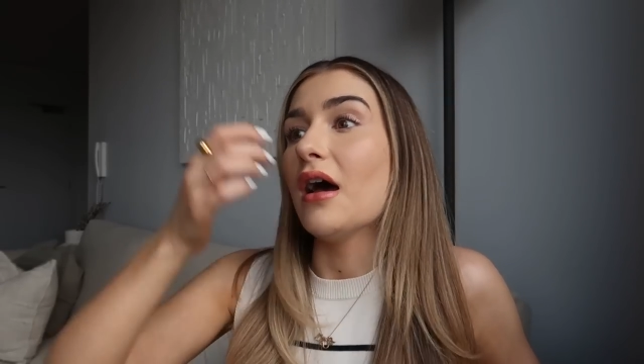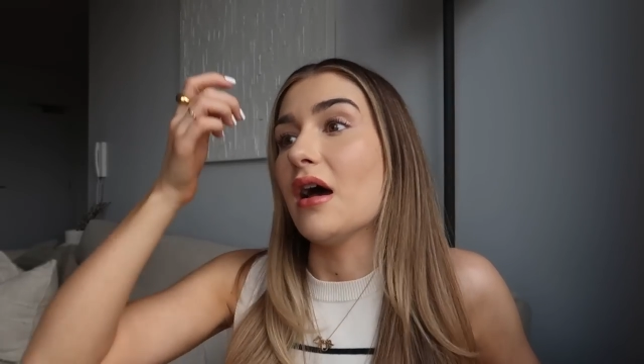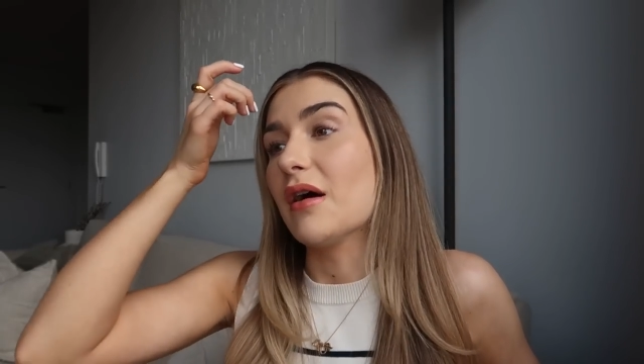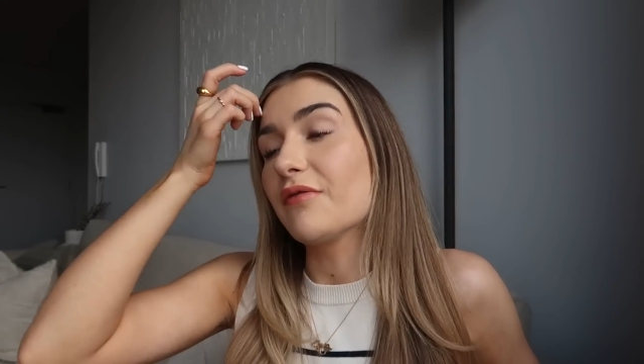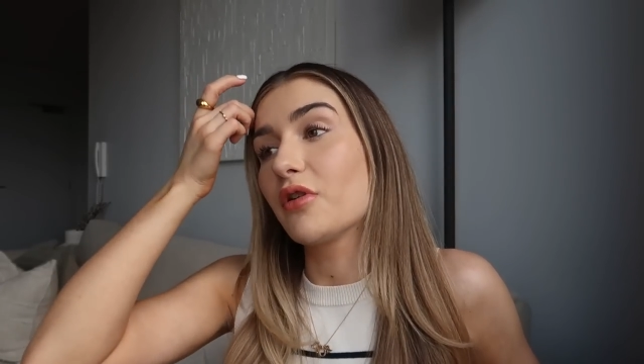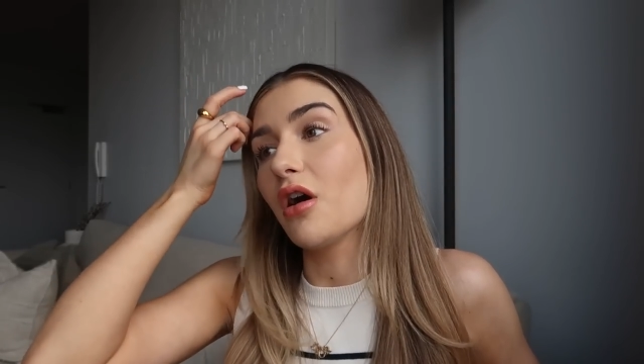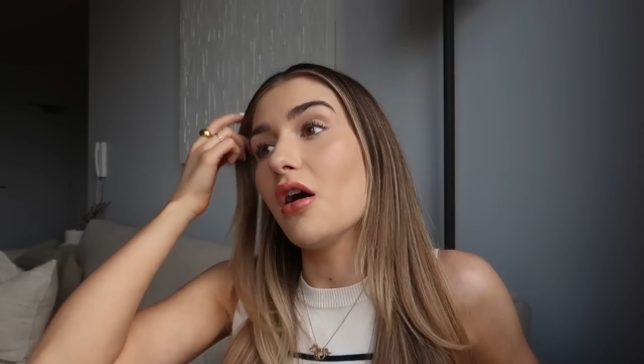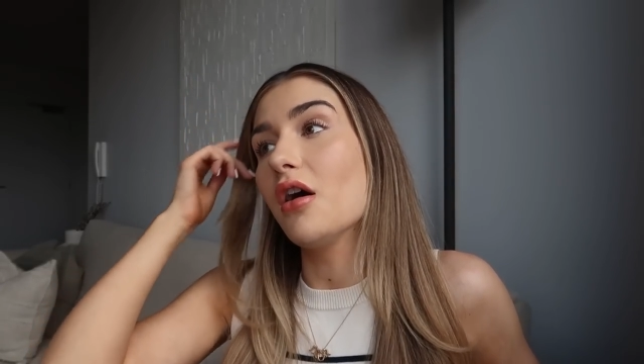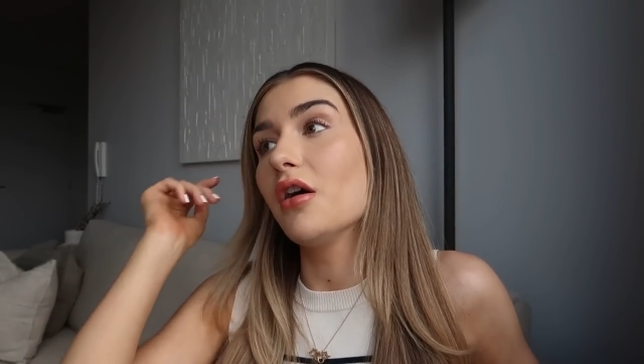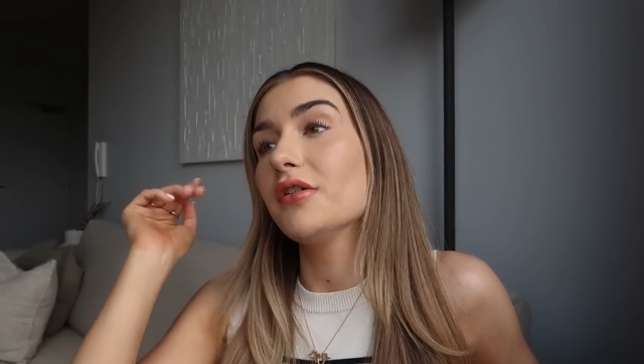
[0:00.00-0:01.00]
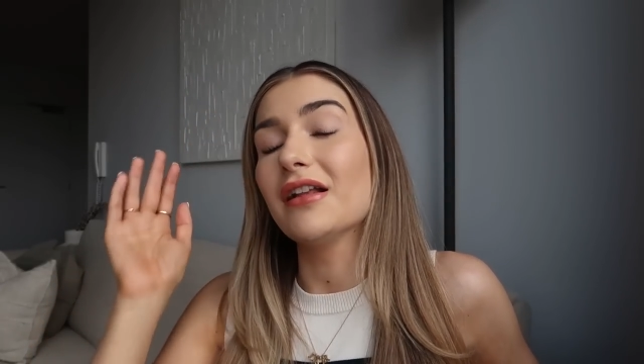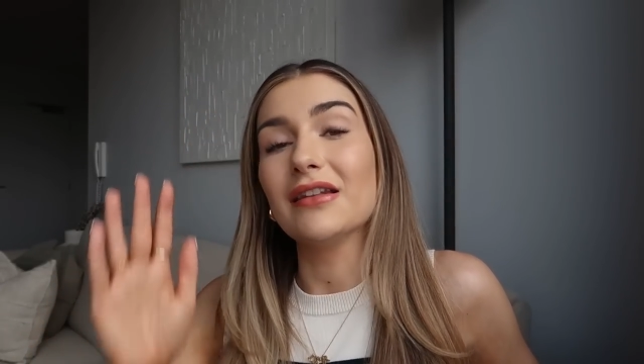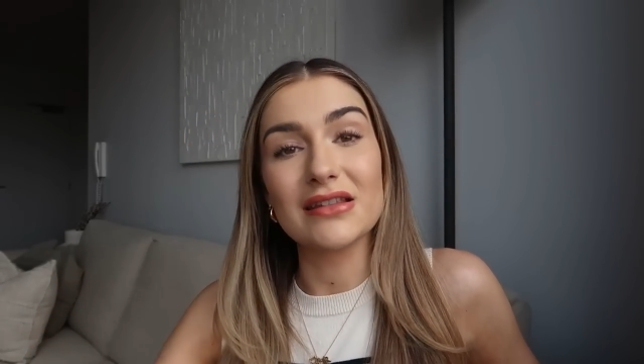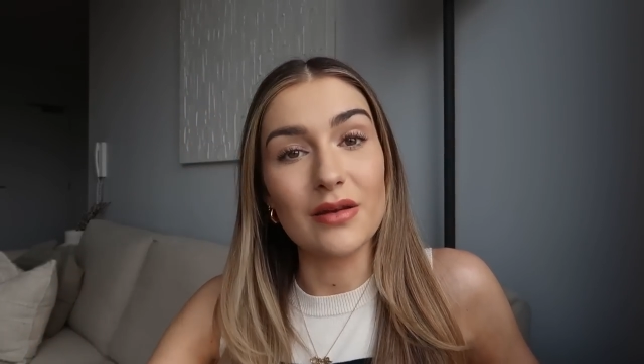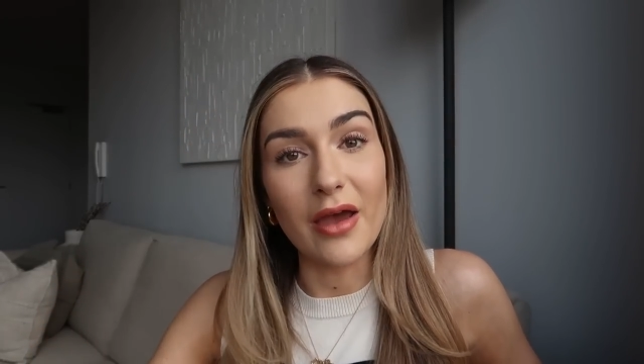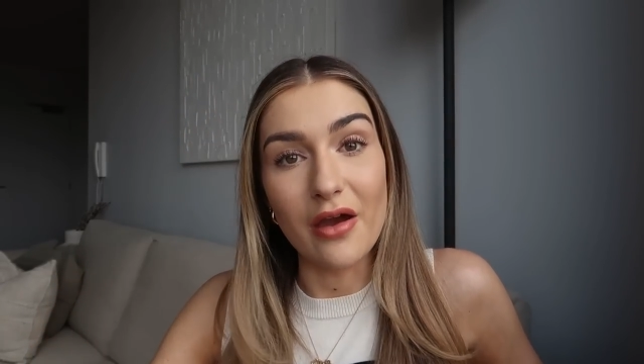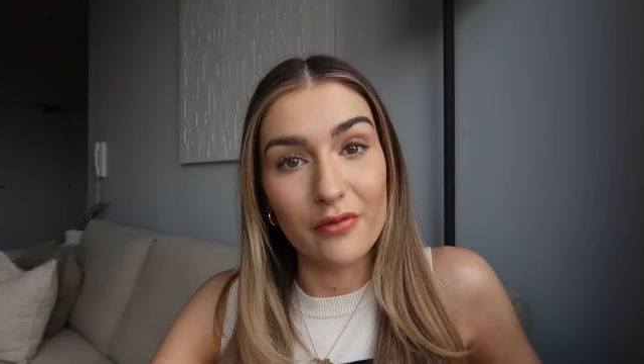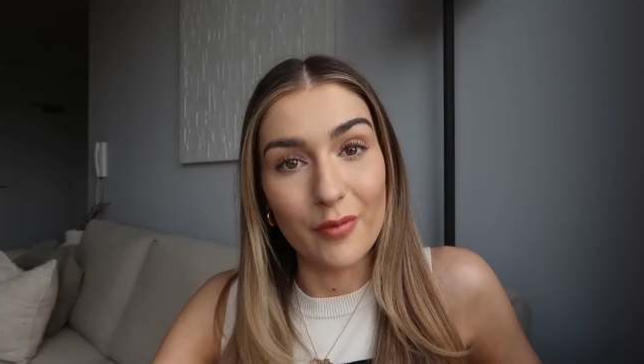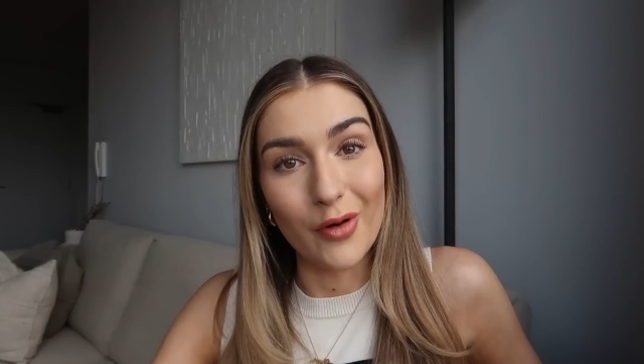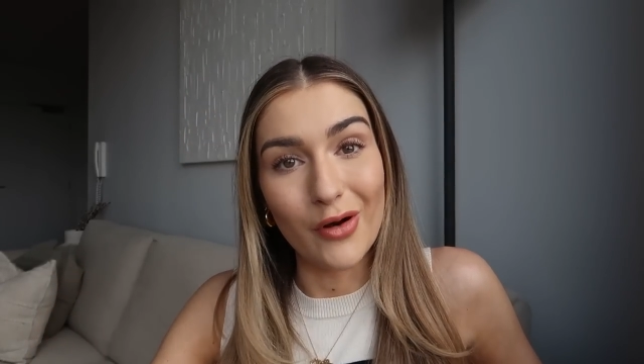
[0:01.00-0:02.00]
I've gone a little bit
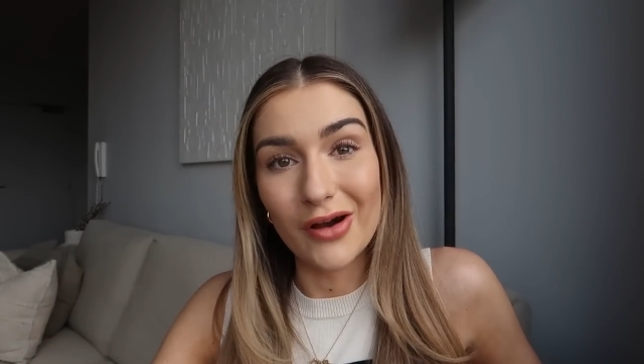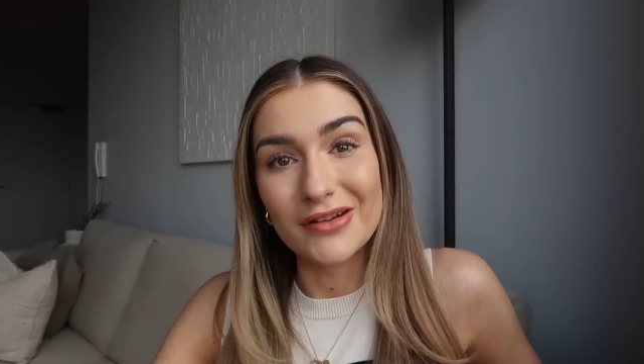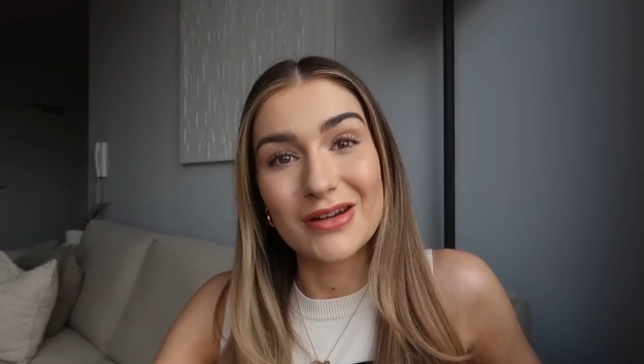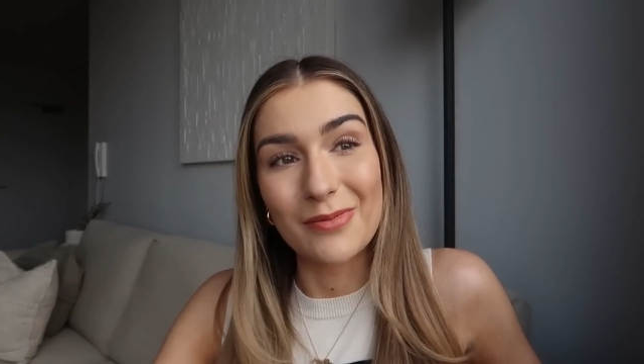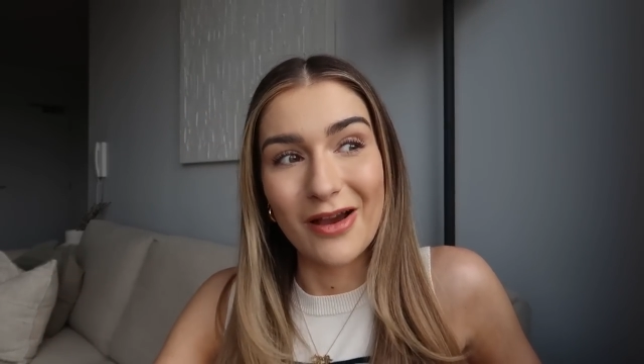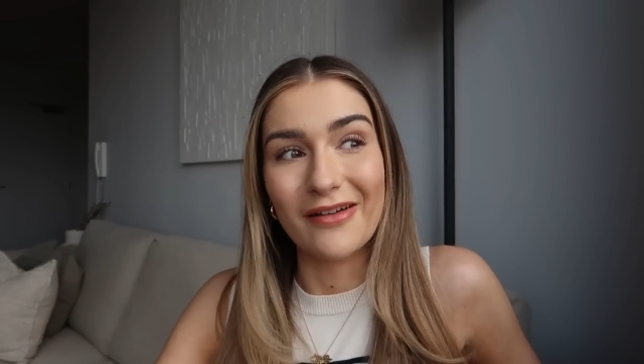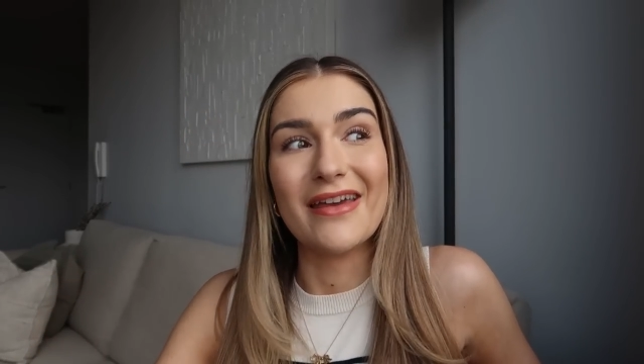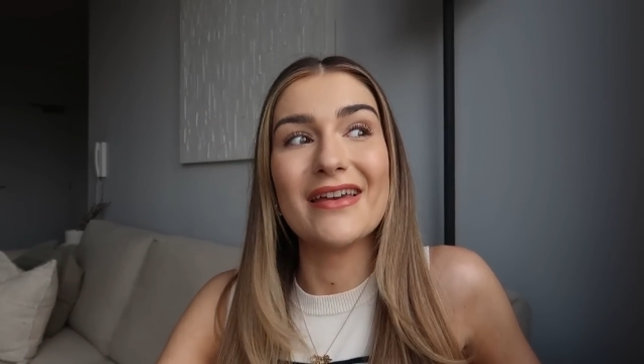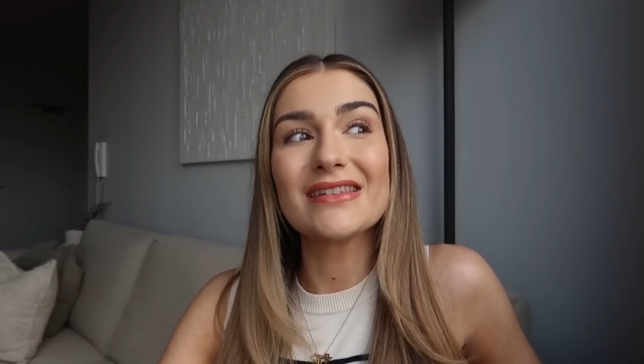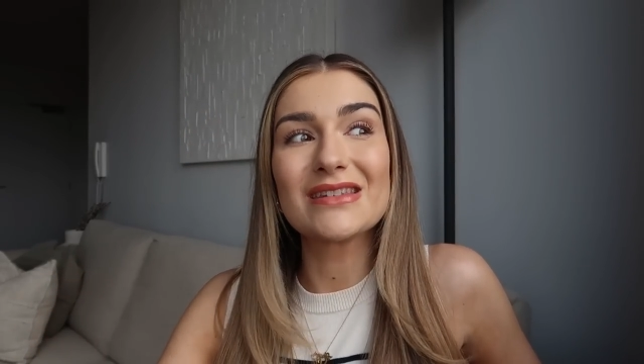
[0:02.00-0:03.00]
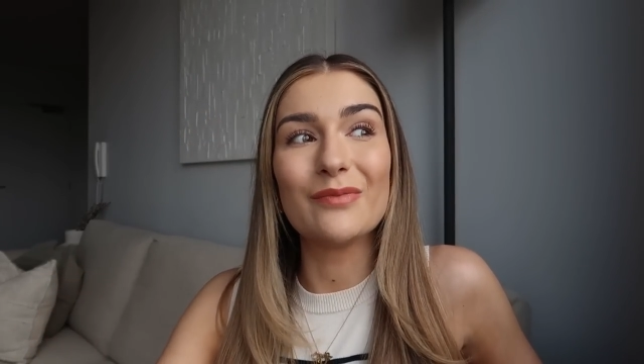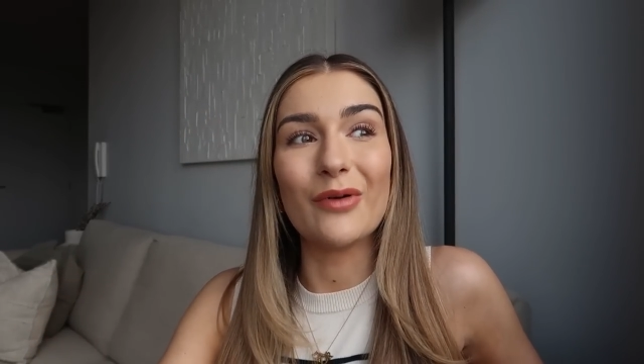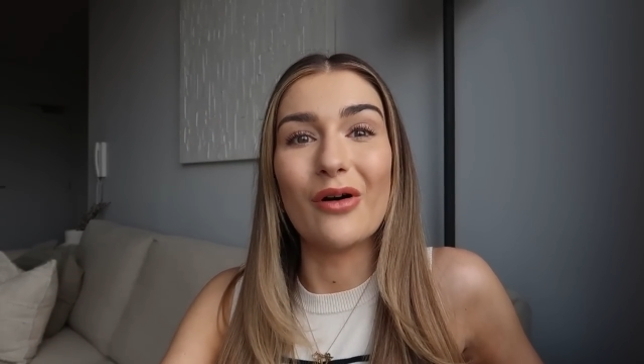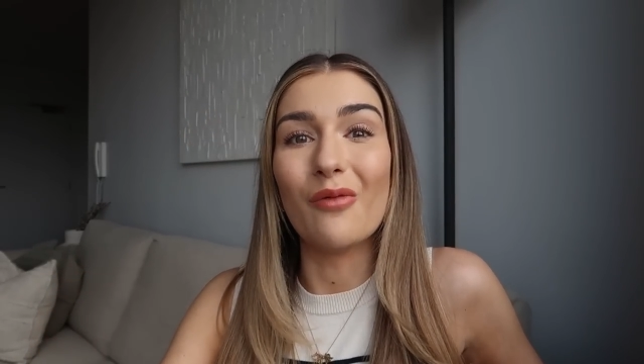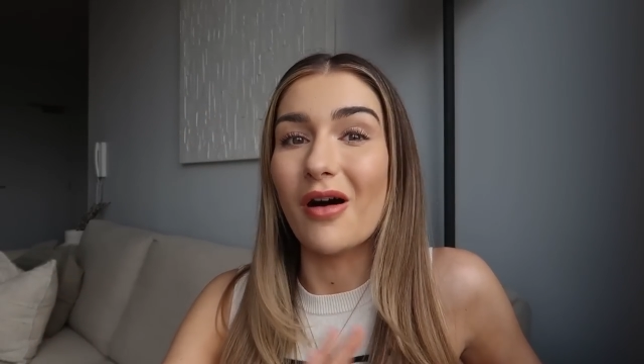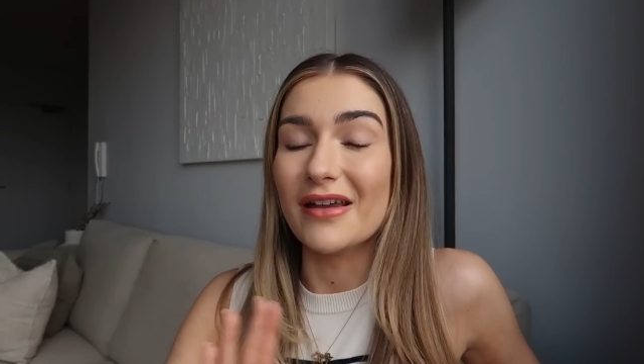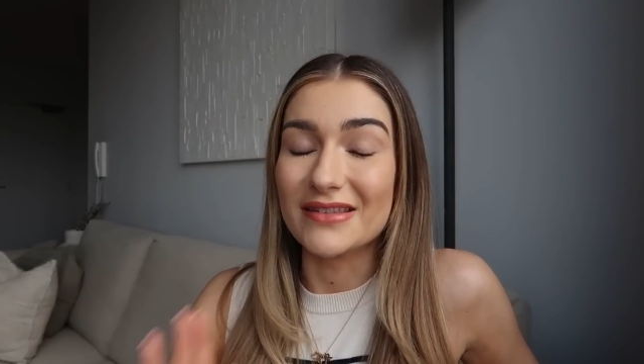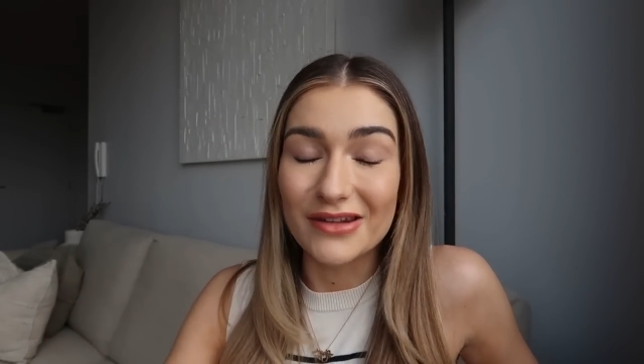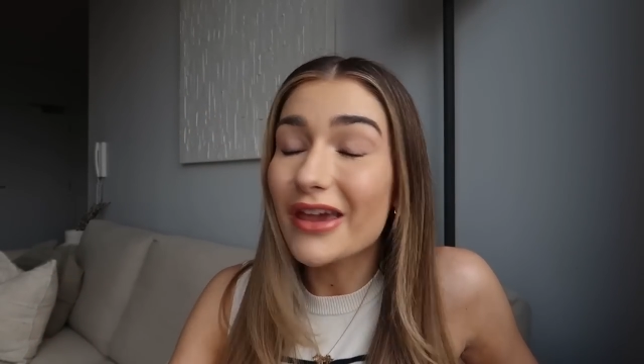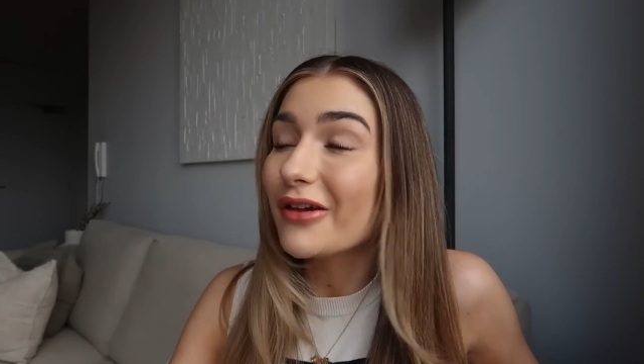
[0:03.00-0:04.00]
overboard, to be honest, but what
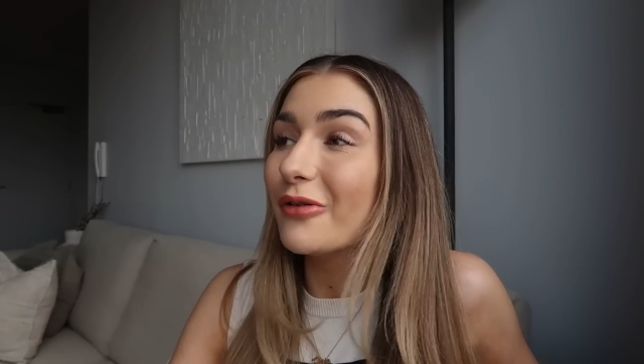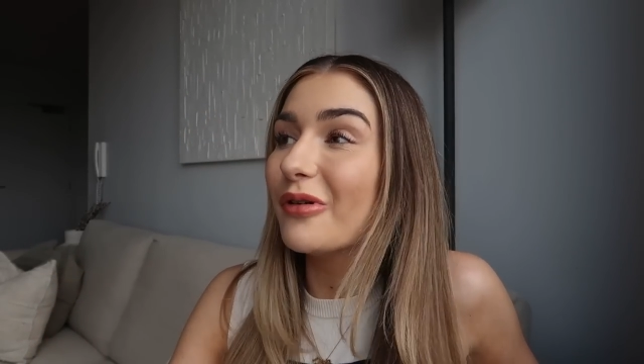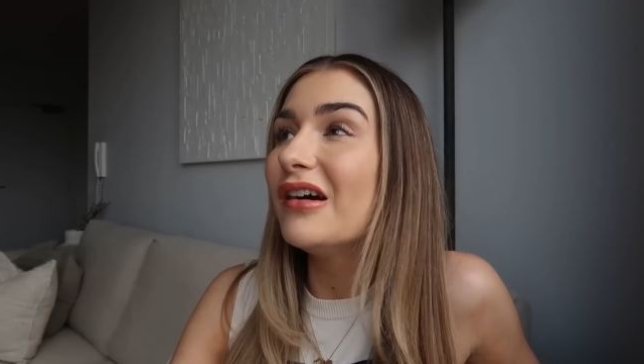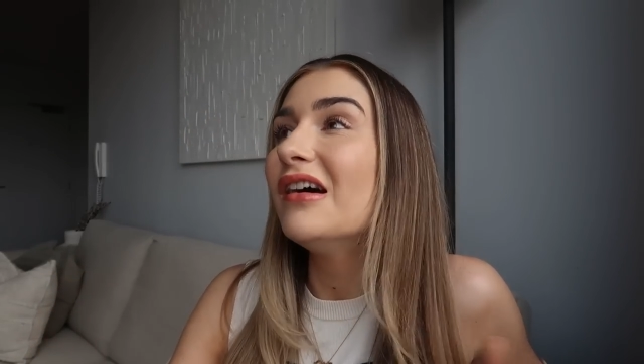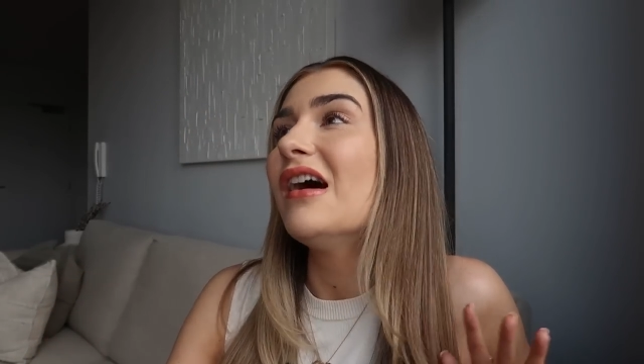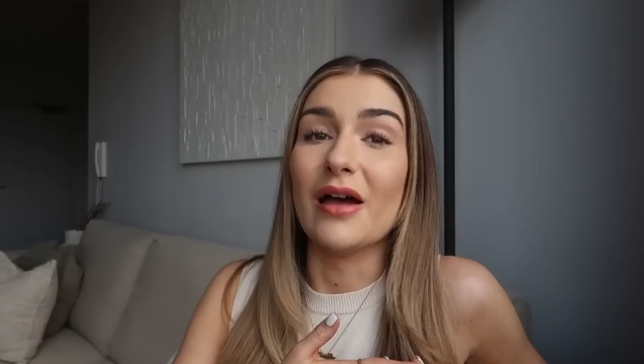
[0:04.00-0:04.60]
is new?